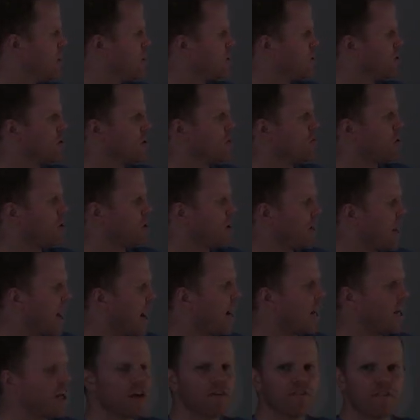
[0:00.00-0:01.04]
So we're
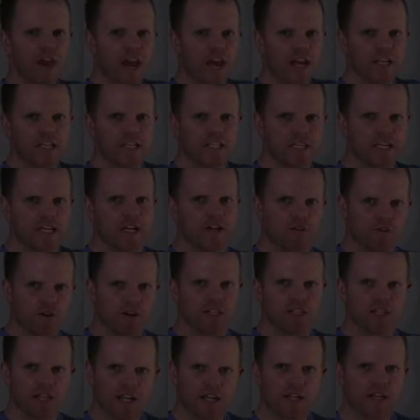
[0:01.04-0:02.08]
negative and
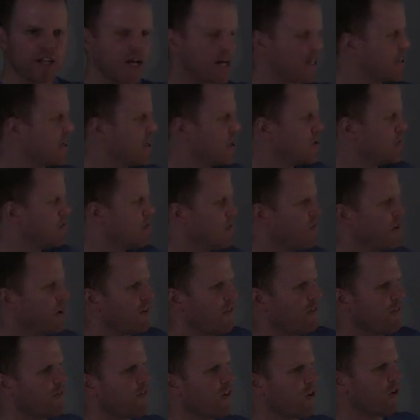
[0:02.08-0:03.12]
decreasing, that's us
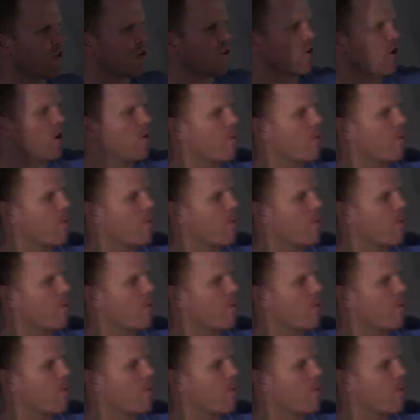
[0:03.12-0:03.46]
moving further